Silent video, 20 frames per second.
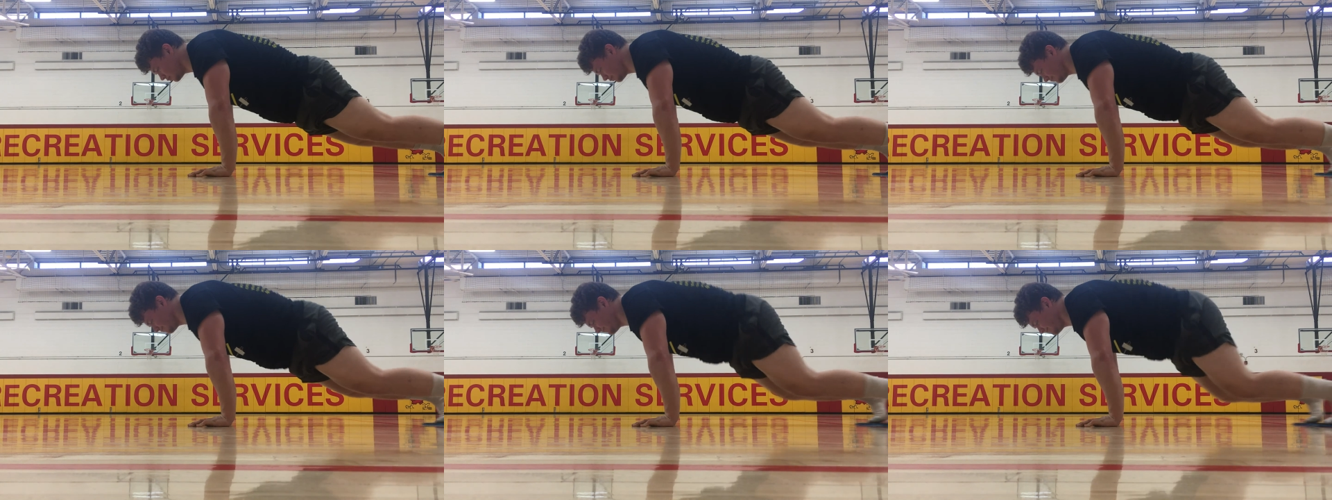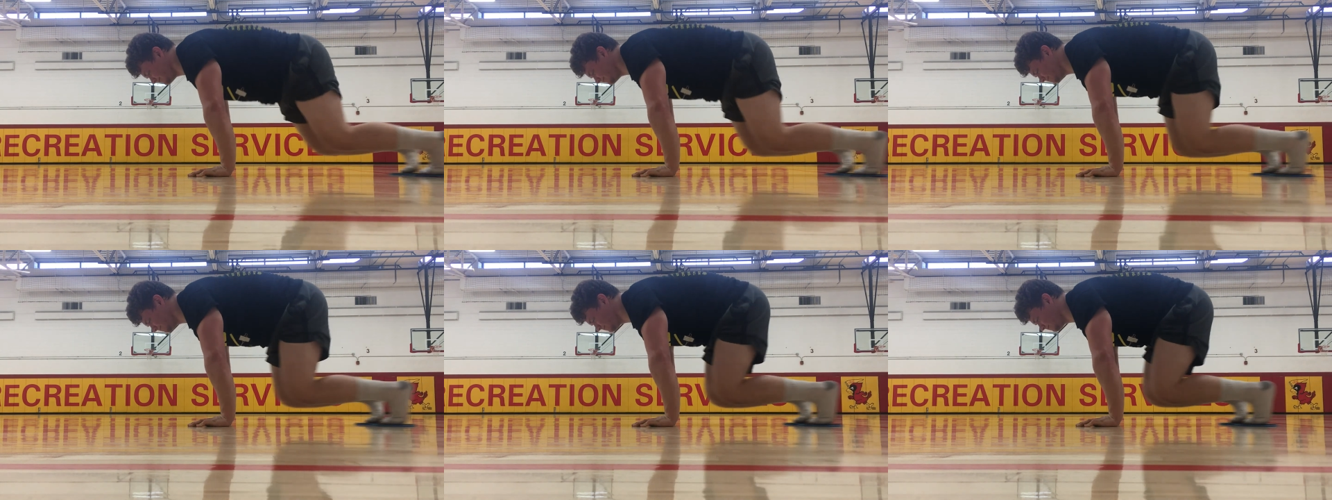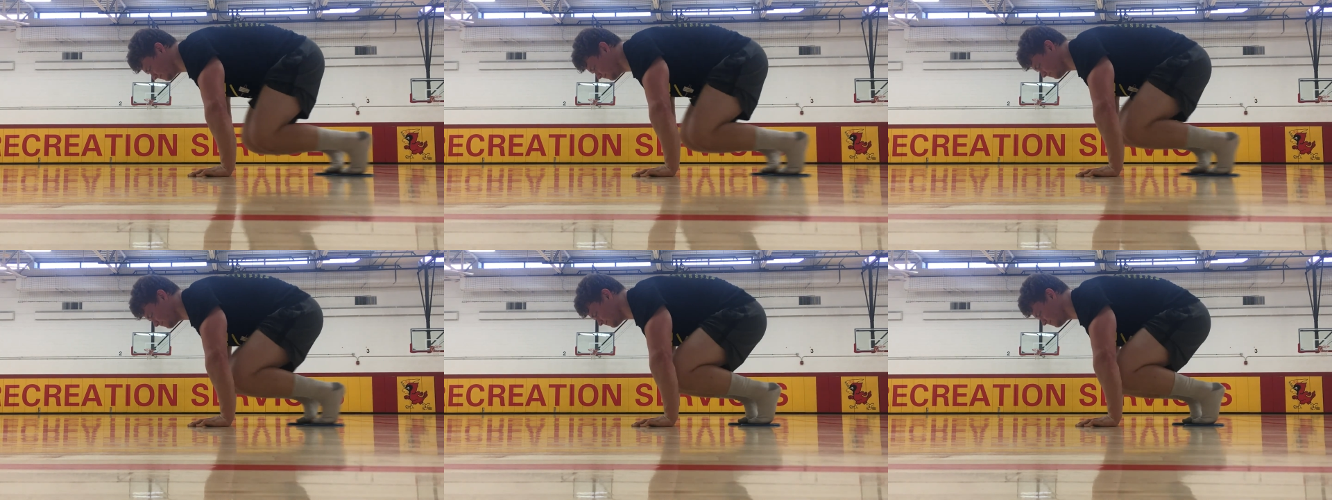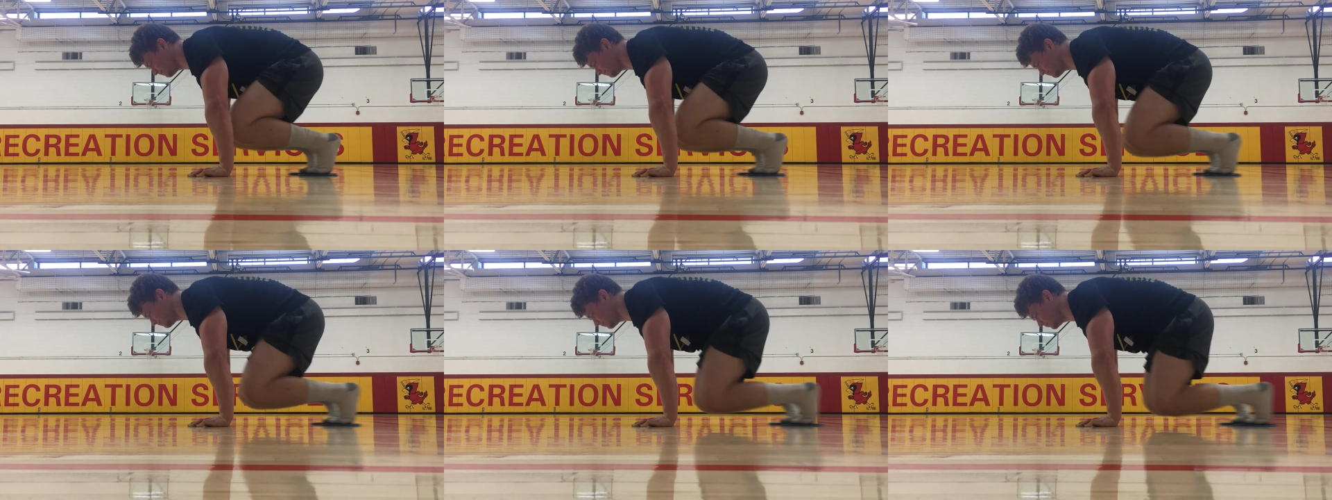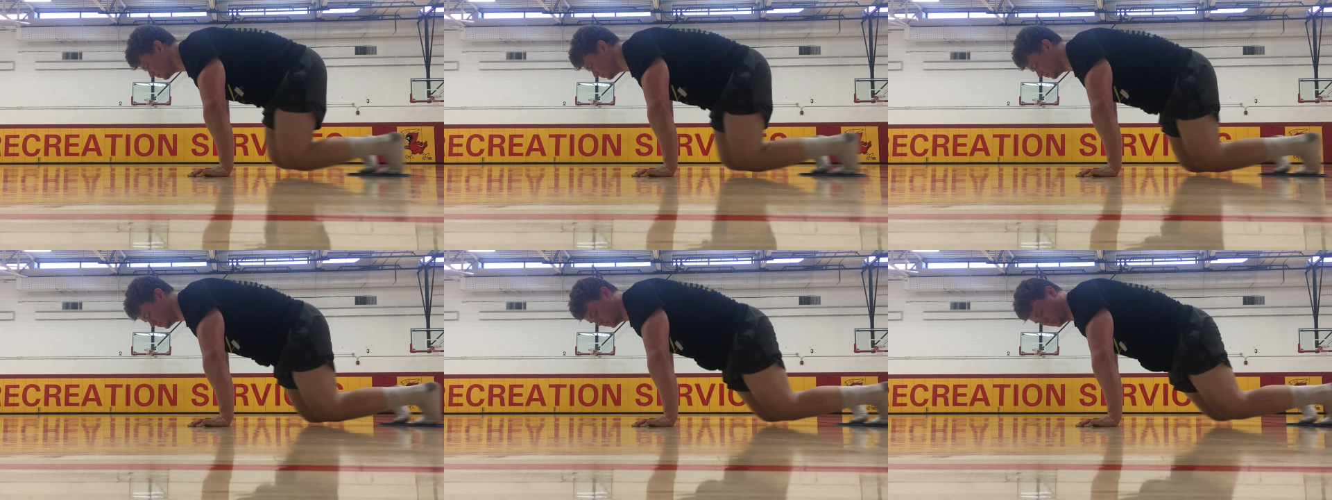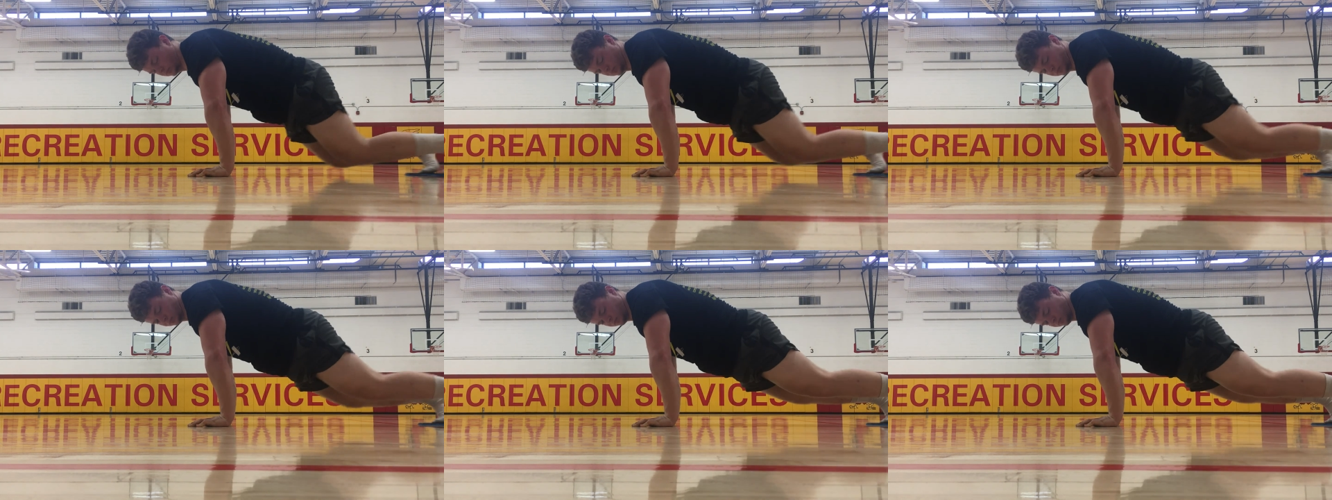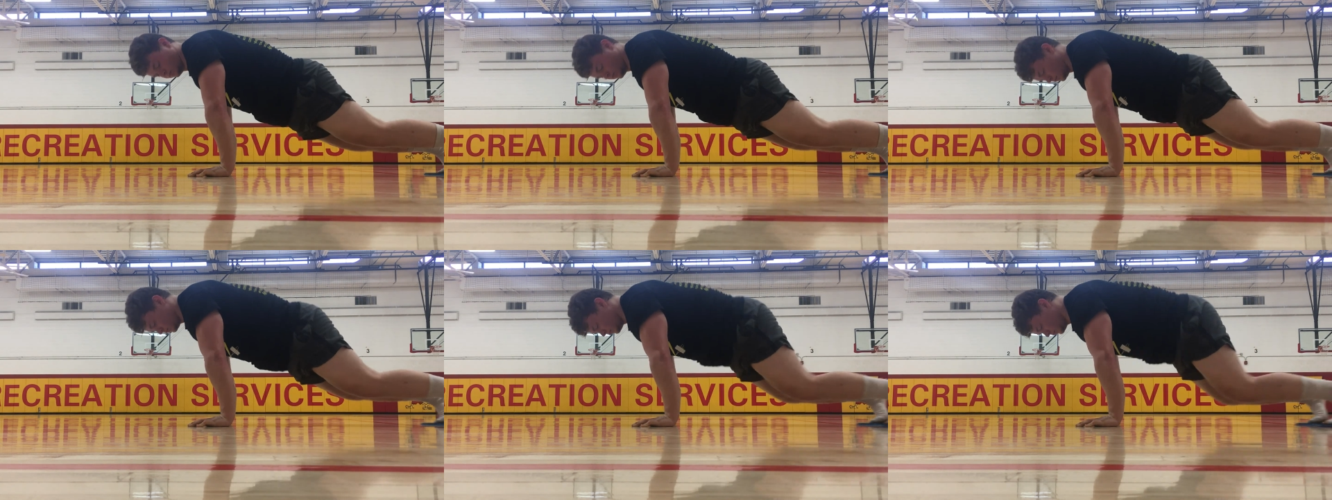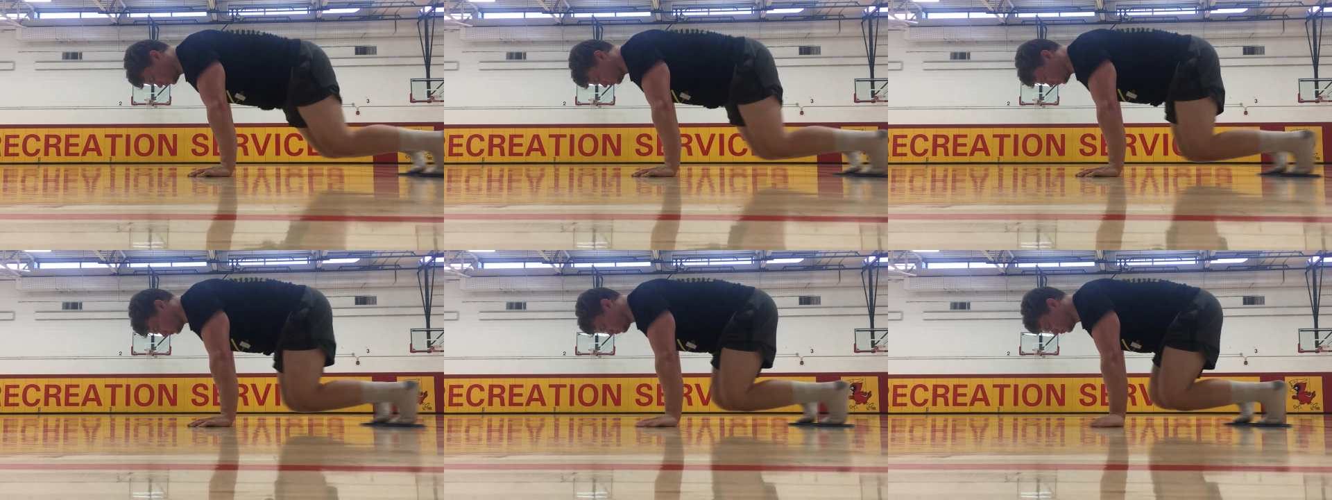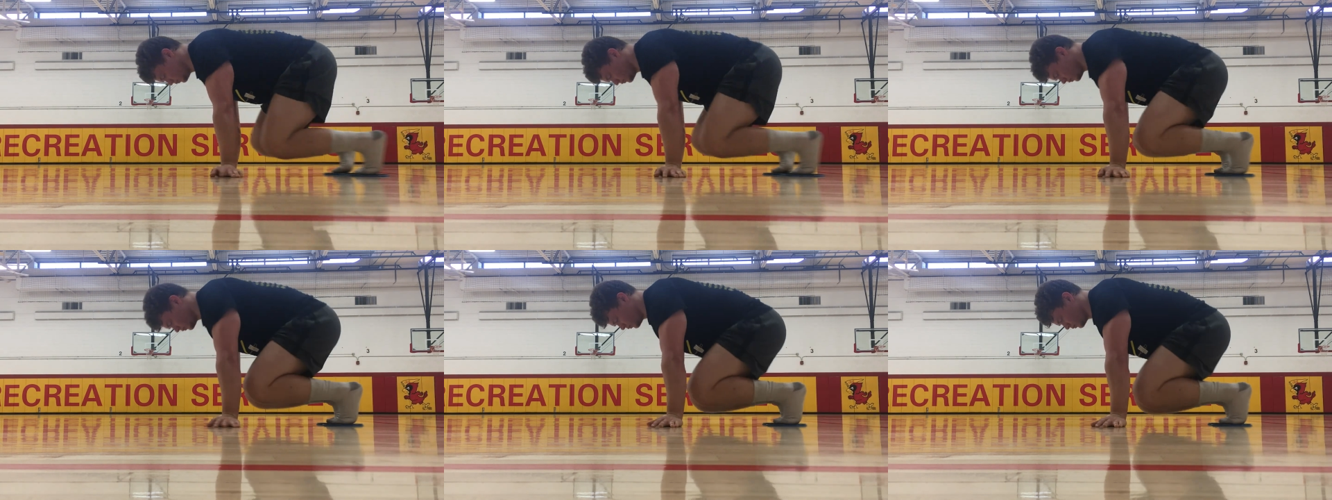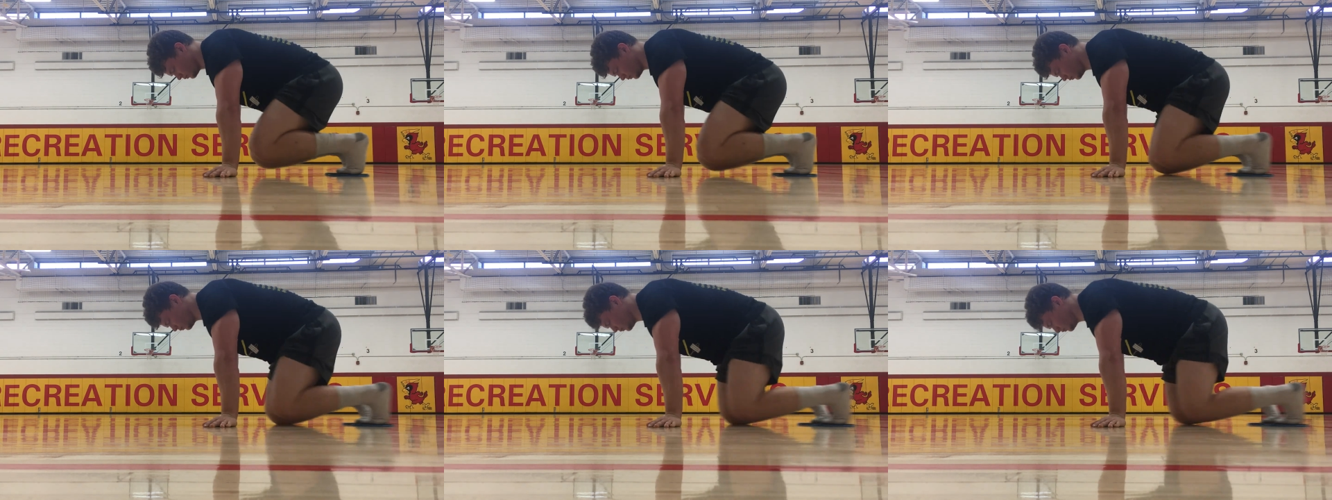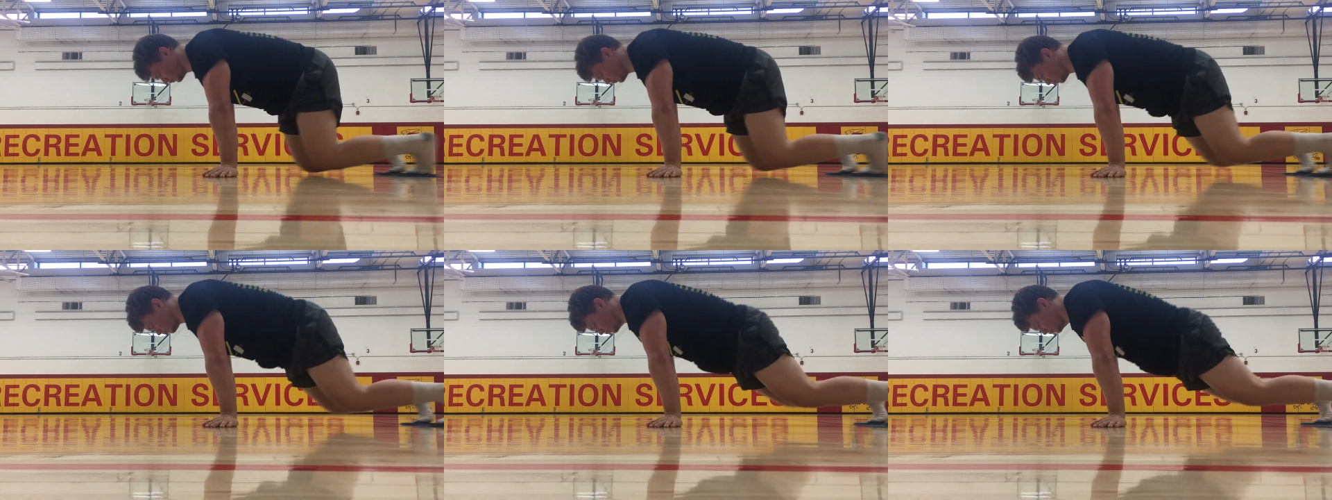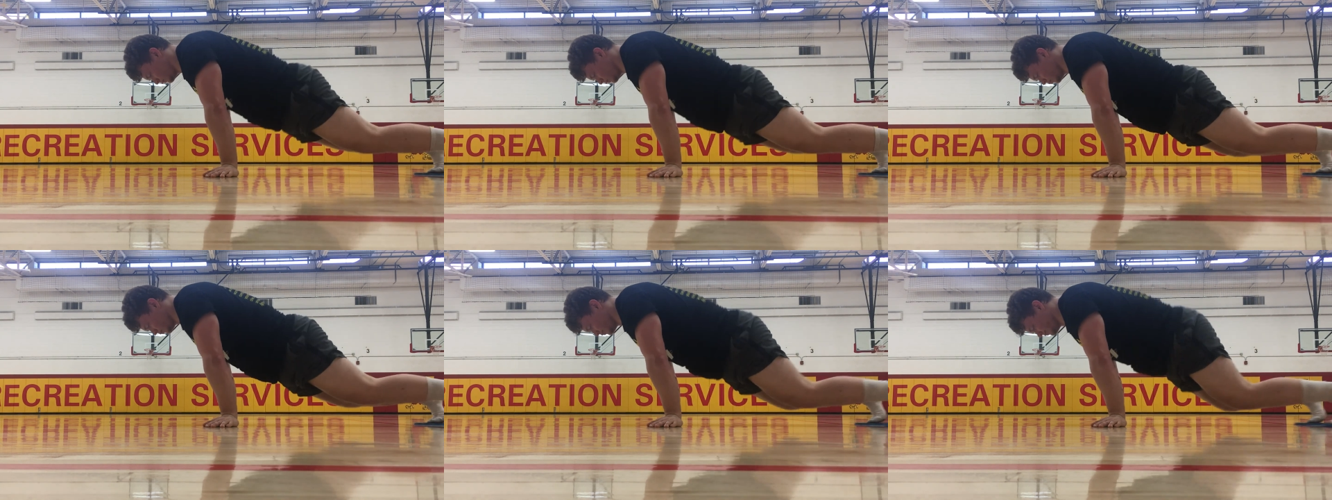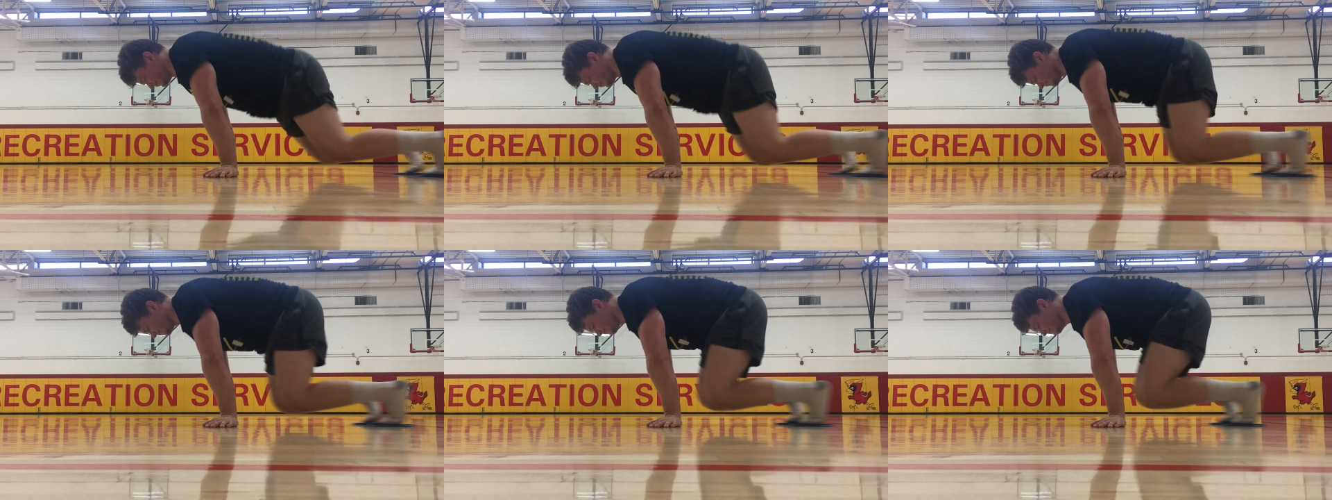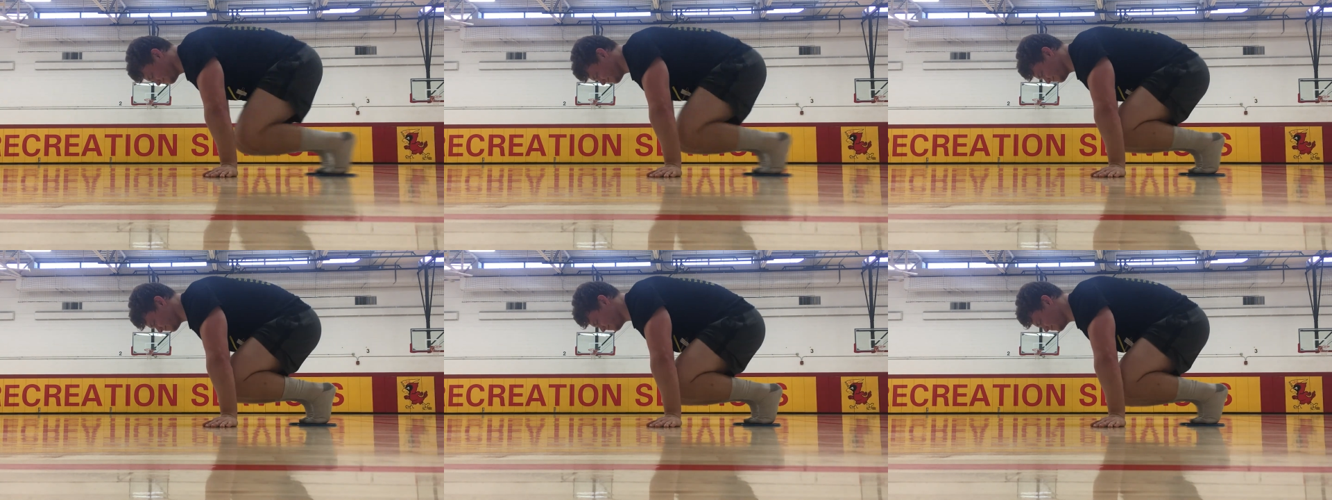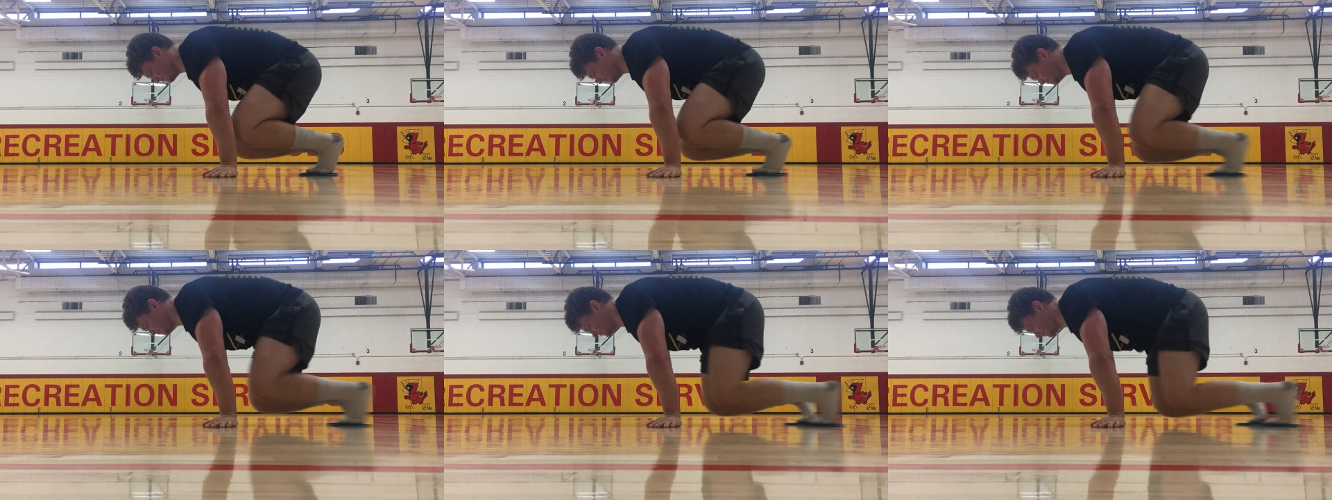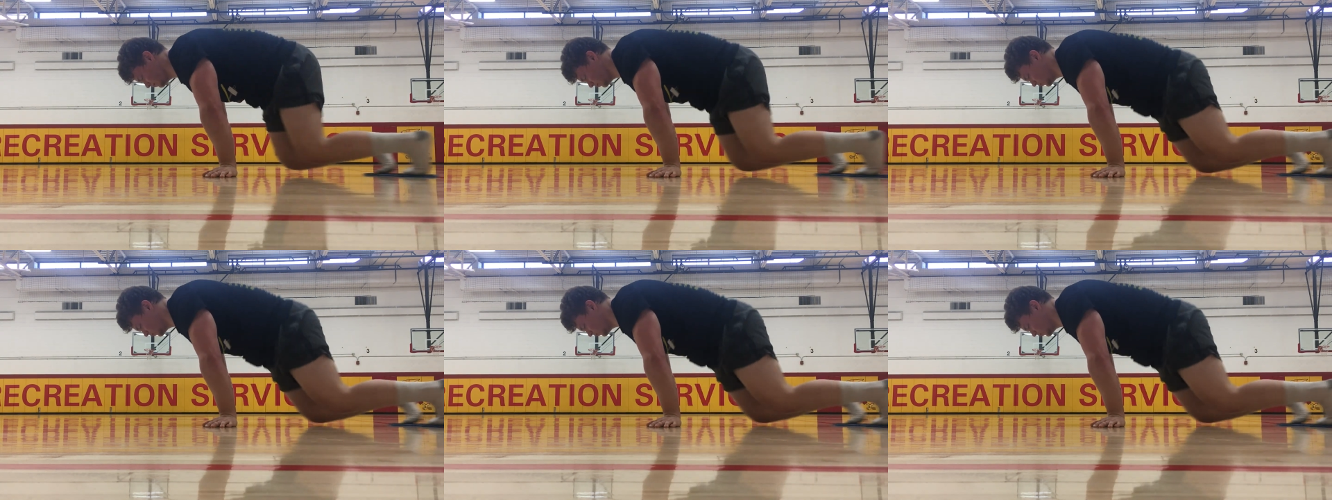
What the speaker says: Nobody's mouth can be seen.